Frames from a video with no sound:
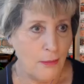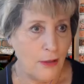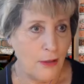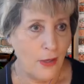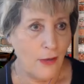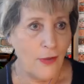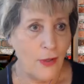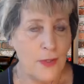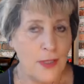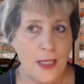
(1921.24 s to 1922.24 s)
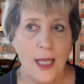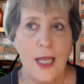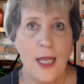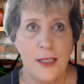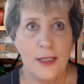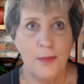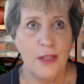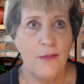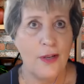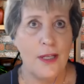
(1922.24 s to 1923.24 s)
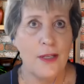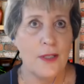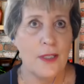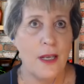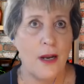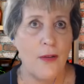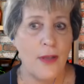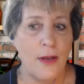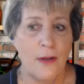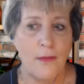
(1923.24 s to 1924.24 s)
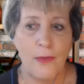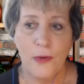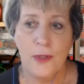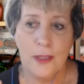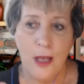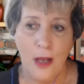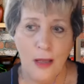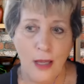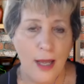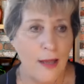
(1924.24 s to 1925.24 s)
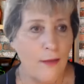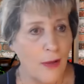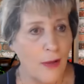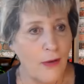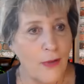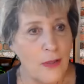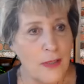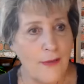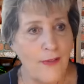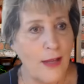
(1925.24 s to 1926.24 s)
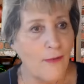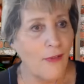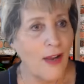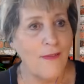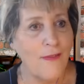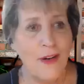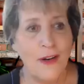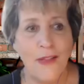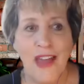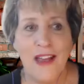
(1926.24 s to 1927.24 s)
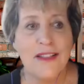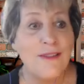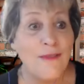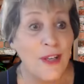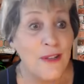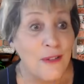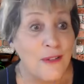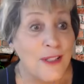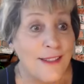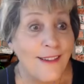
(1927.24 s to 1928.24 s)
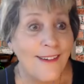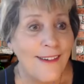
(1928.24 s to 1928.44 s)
number of interviews. Some of their videos those live interviews have had 500, 1,000 views.